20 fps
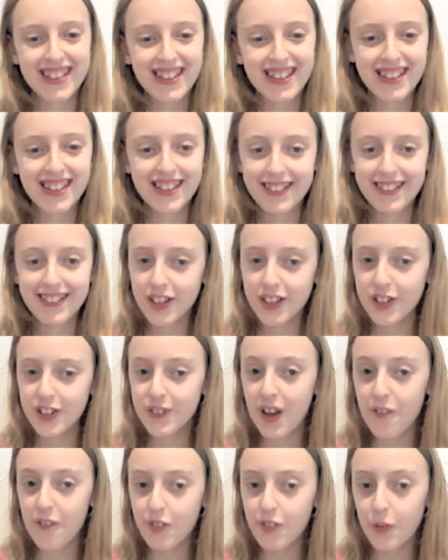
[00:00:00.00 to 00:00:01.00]
Did you
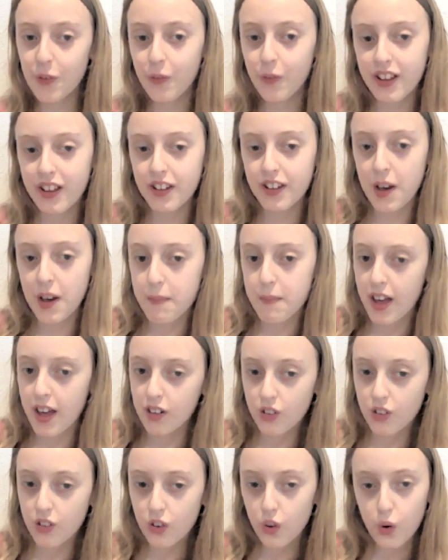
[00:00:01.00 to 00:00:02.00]
ever win a medal
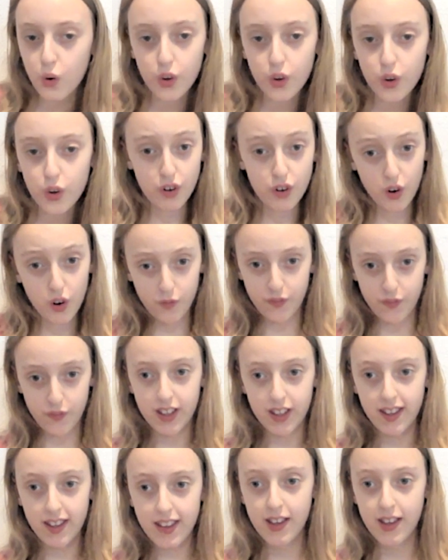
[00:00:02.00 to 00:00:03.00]
or a trophy?
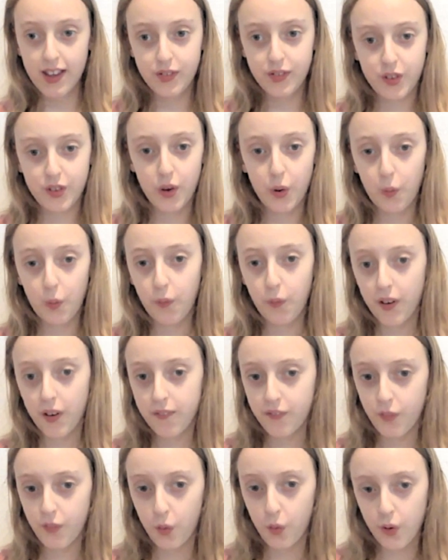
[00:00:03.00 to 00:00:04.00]
If so, what for?